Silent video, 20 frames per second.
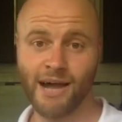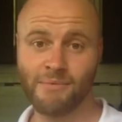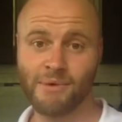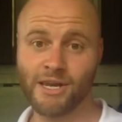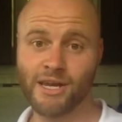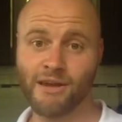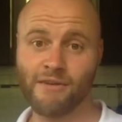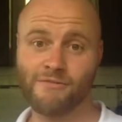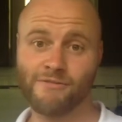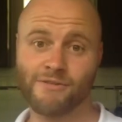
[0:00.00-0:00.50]

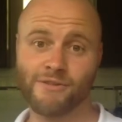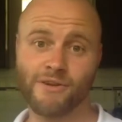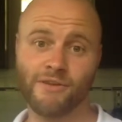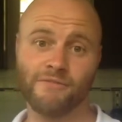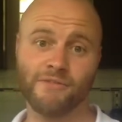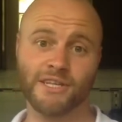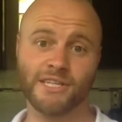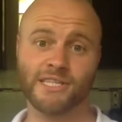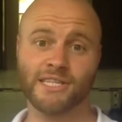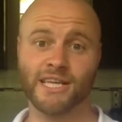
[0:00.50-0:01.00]
enough of
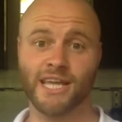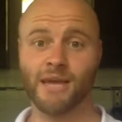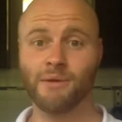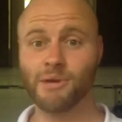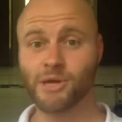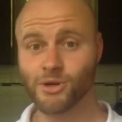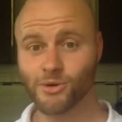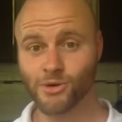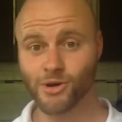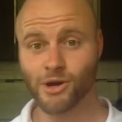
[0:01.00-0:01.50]
this
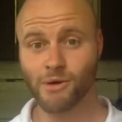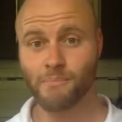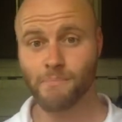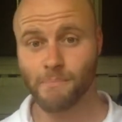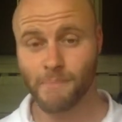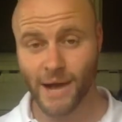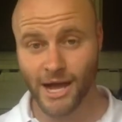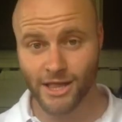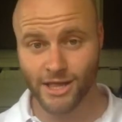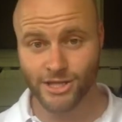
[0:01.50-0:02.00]
chemical called
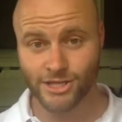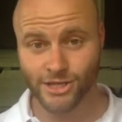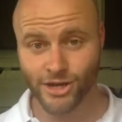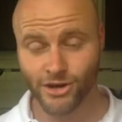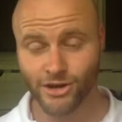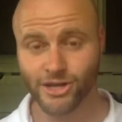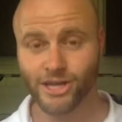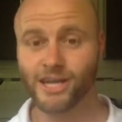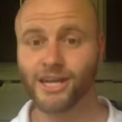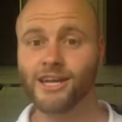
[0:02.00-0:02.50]

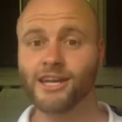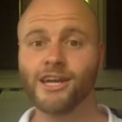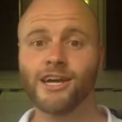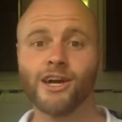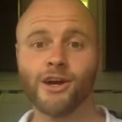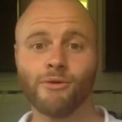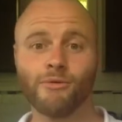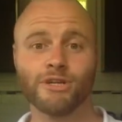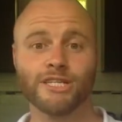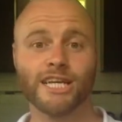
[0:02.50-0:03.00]
melatonin,
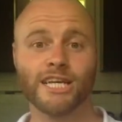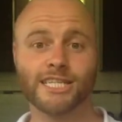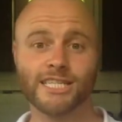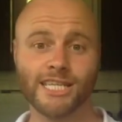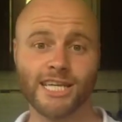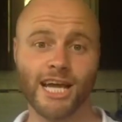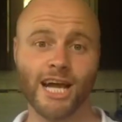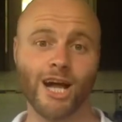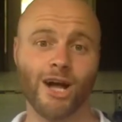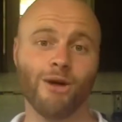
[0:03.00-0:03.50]
which
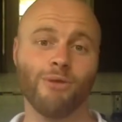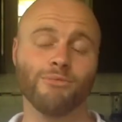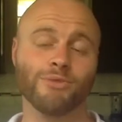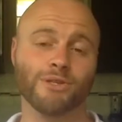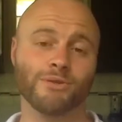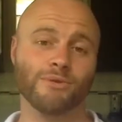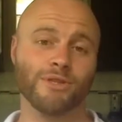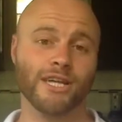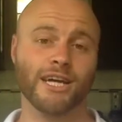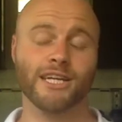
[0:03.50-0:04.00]
actually helps
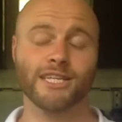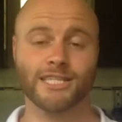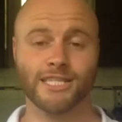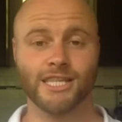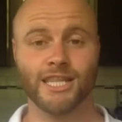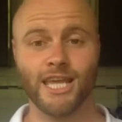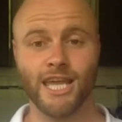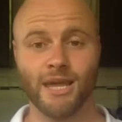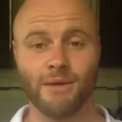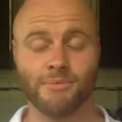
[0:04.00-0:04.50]
with our
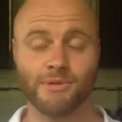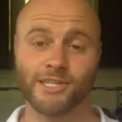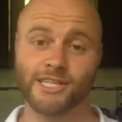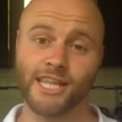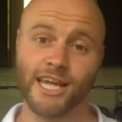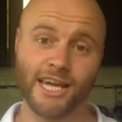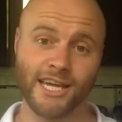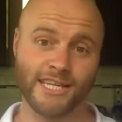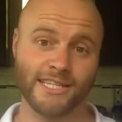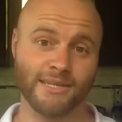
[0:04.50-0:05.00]
sleep. So
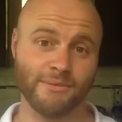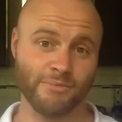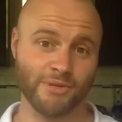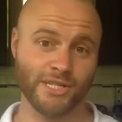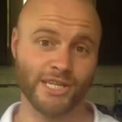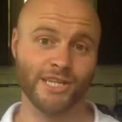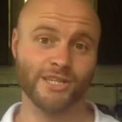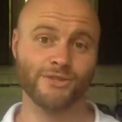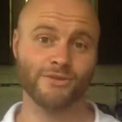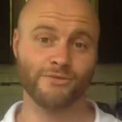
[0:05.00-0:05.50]
that is a
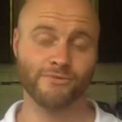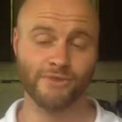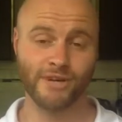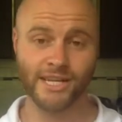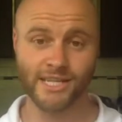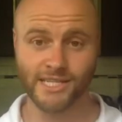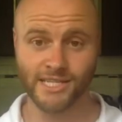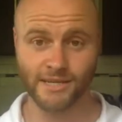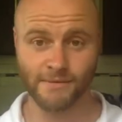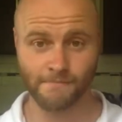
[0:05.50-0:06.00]
potential
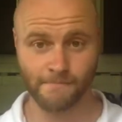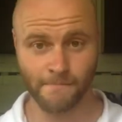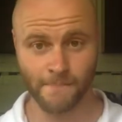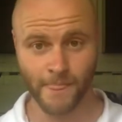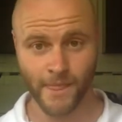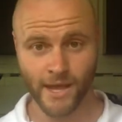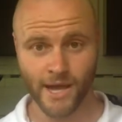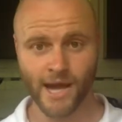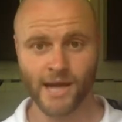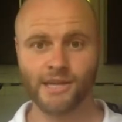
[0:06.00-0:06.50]
reason.
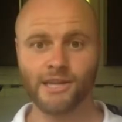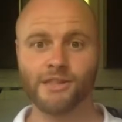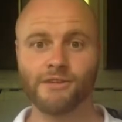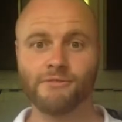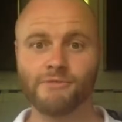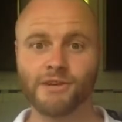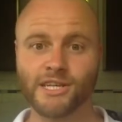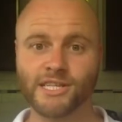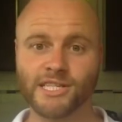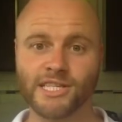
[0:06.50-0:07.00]
Another
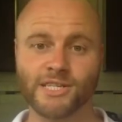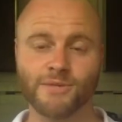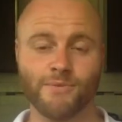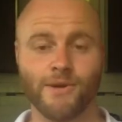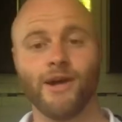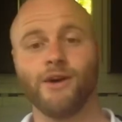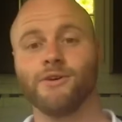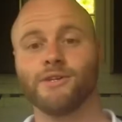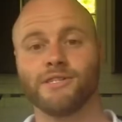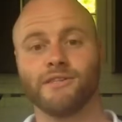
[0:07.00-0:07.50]
reason as
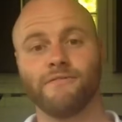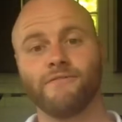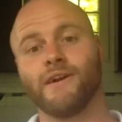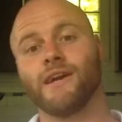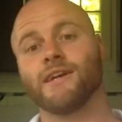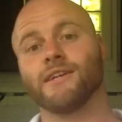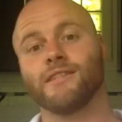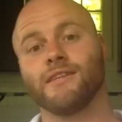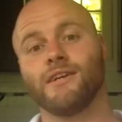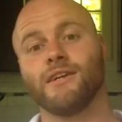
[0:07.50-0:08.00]
well is the
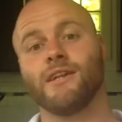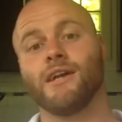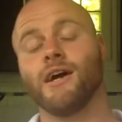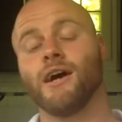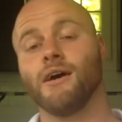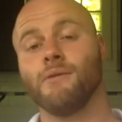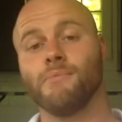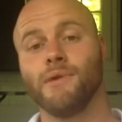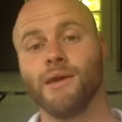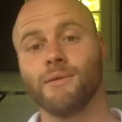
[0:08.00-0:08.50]
fact that
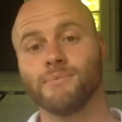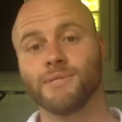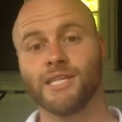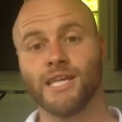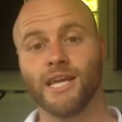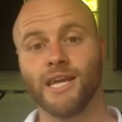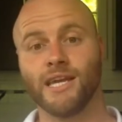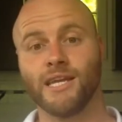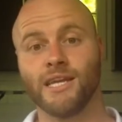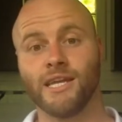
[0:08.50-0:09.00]
hemp
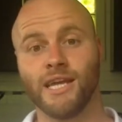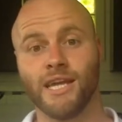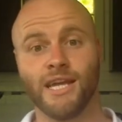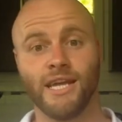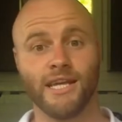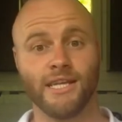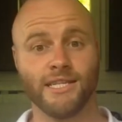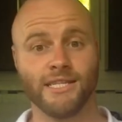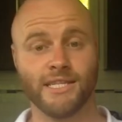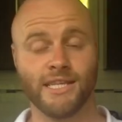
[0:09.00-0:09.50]
seed
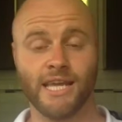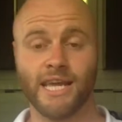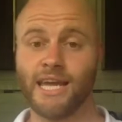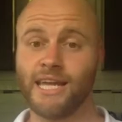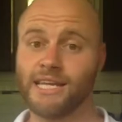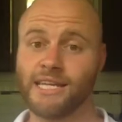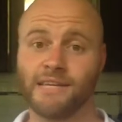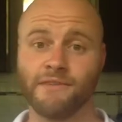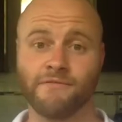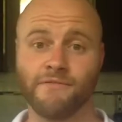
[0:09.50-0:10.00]
is
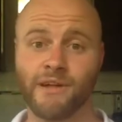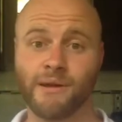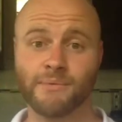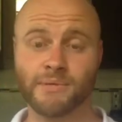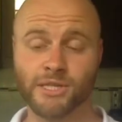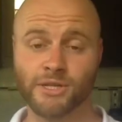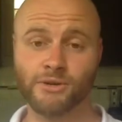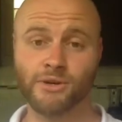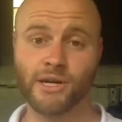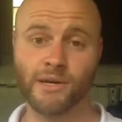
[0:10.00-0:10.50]

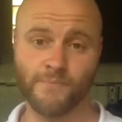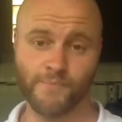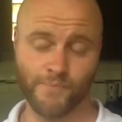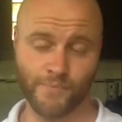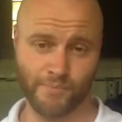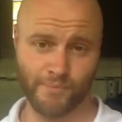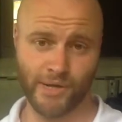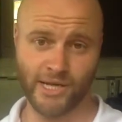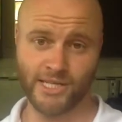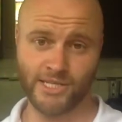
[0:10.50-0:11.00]
anti-inflammatory
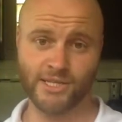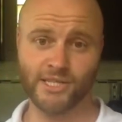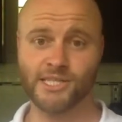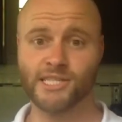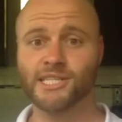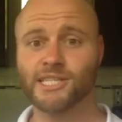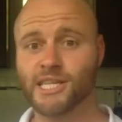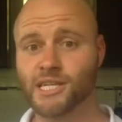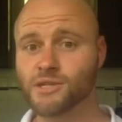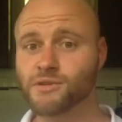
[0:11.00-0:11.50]
based on its
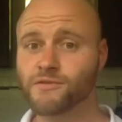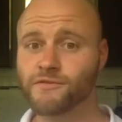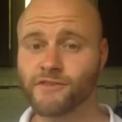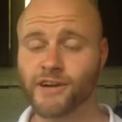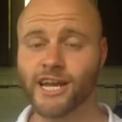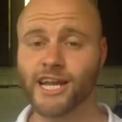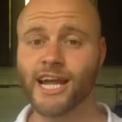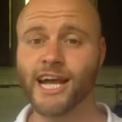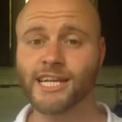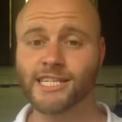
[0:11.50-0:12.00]
essential
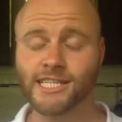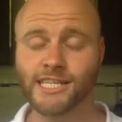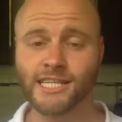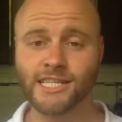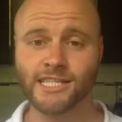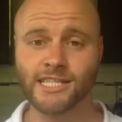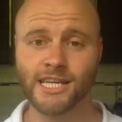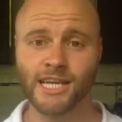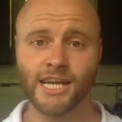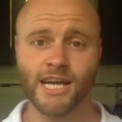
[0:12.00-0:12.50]
fatty
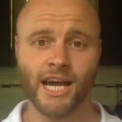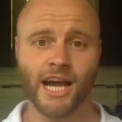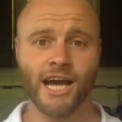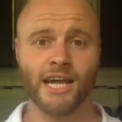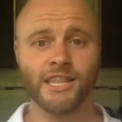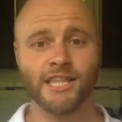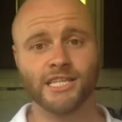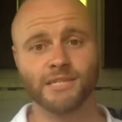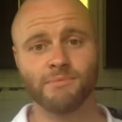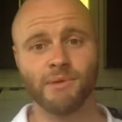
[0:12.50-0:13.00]
acids.
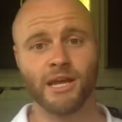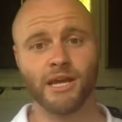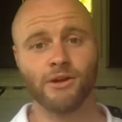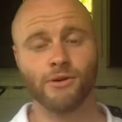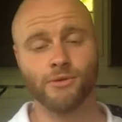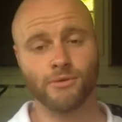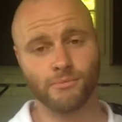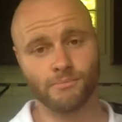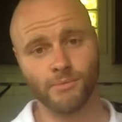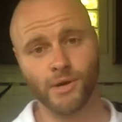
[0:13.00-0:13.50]
And this might
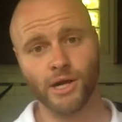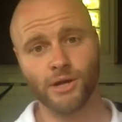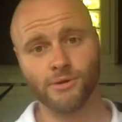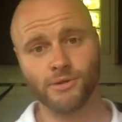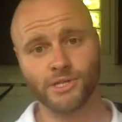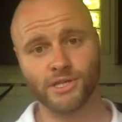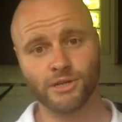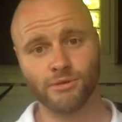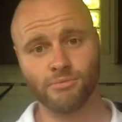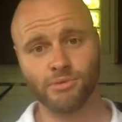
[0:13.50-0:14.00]

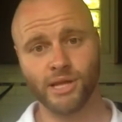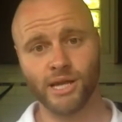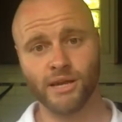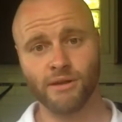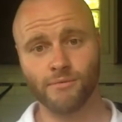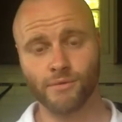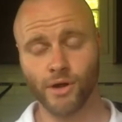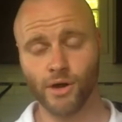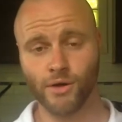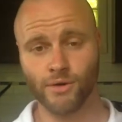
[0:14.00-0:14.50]
also play
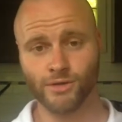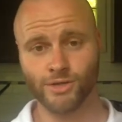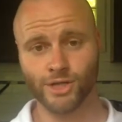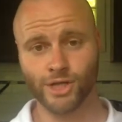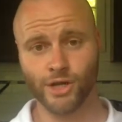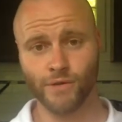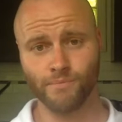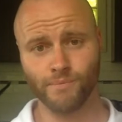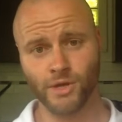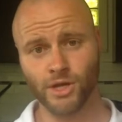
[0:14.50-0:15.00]
a role.
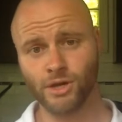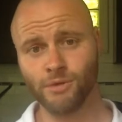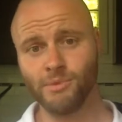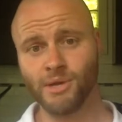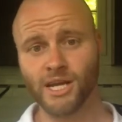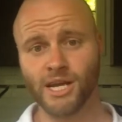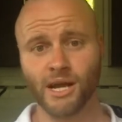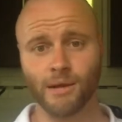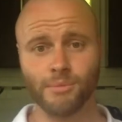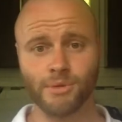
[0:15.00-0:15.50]
So there could be
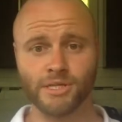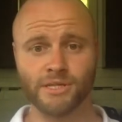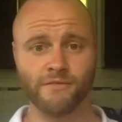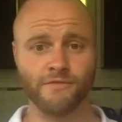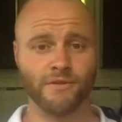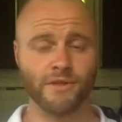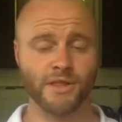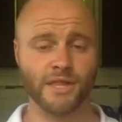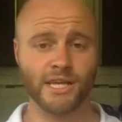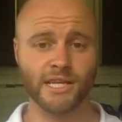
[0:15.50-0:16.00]
a couple of
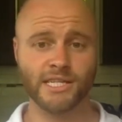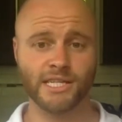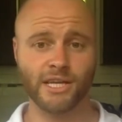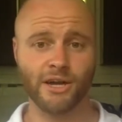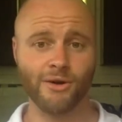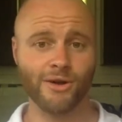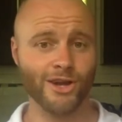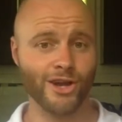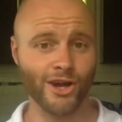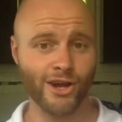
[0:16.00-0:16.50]
different things
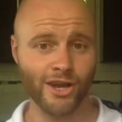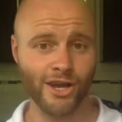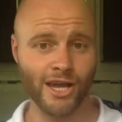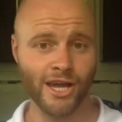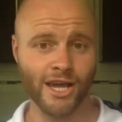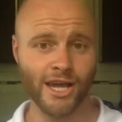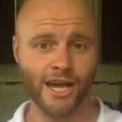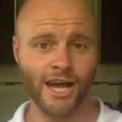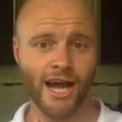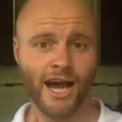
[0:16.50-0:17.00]
going on.
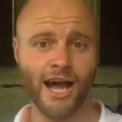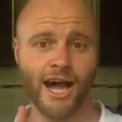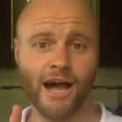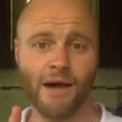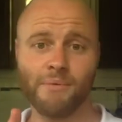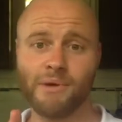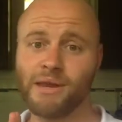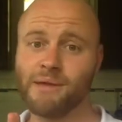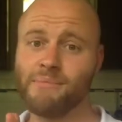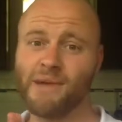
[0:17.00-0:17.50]

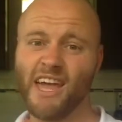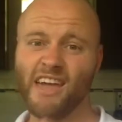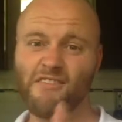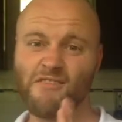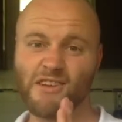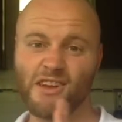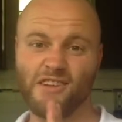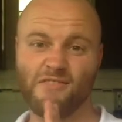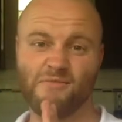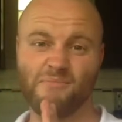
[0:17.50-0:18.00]
And it may
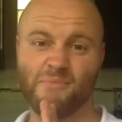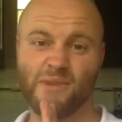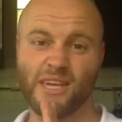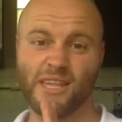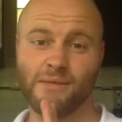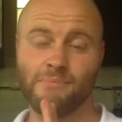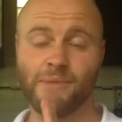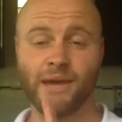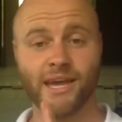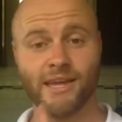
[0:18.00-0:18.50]
even be
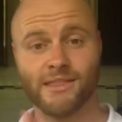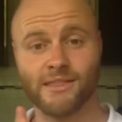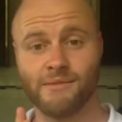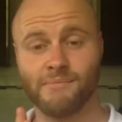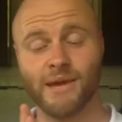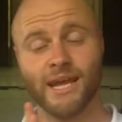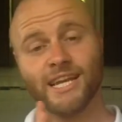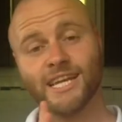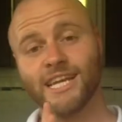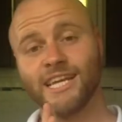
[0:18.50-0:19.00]
the
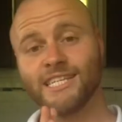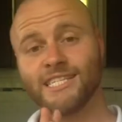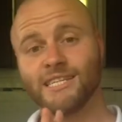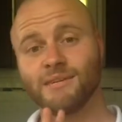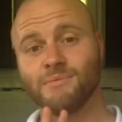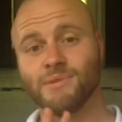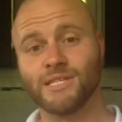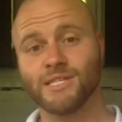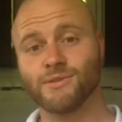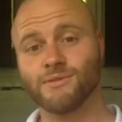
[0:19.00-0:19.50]

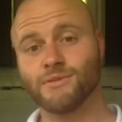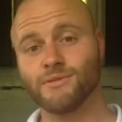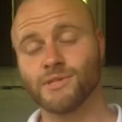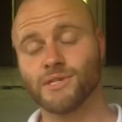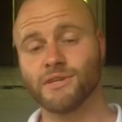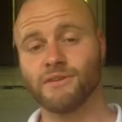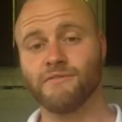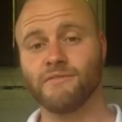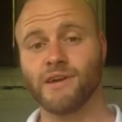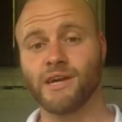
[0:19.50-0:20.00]
magnesium that's
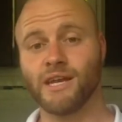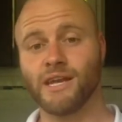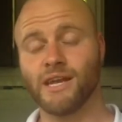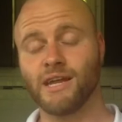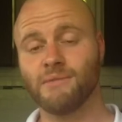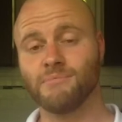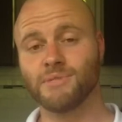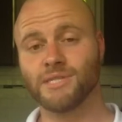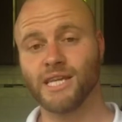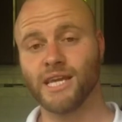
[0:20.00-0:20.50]
also found in
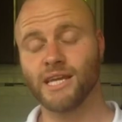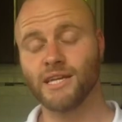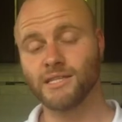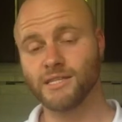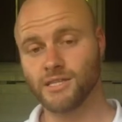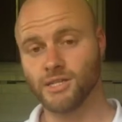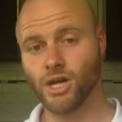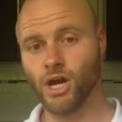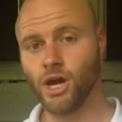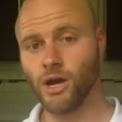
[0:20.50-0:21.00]
hemp seed.
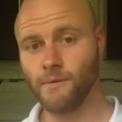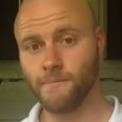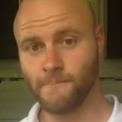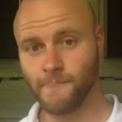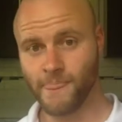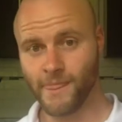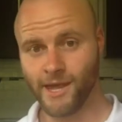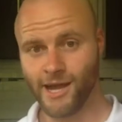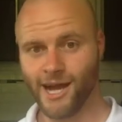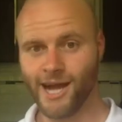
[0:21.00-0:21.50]
So
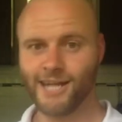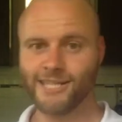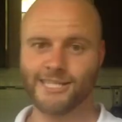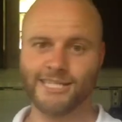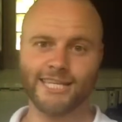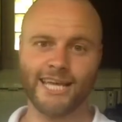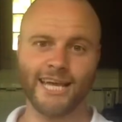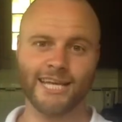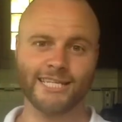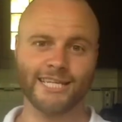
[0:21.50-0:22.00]
hard to
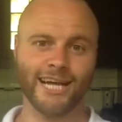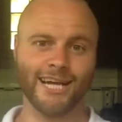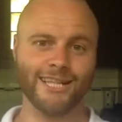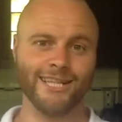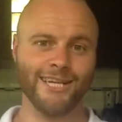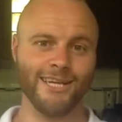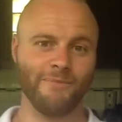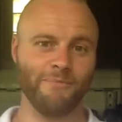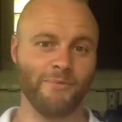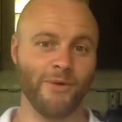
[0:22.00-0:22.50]
say
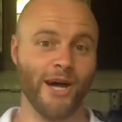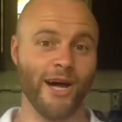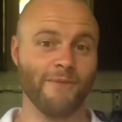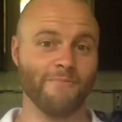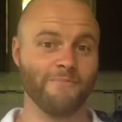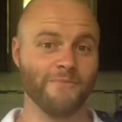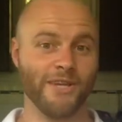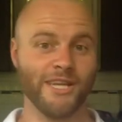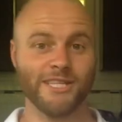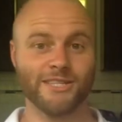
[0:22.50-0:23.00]
exactly,
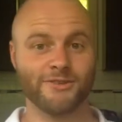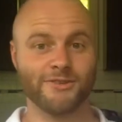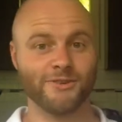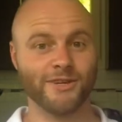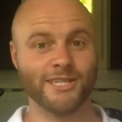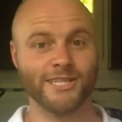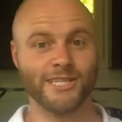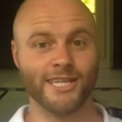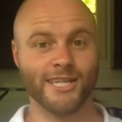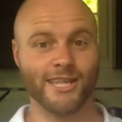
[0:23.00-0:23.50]
but
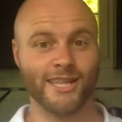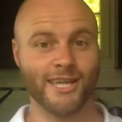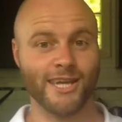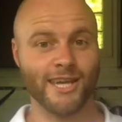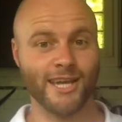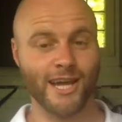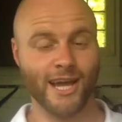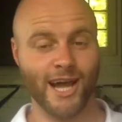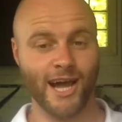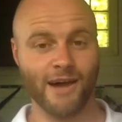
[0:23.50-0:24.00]
interesting
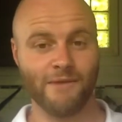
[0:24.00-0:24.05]
thing.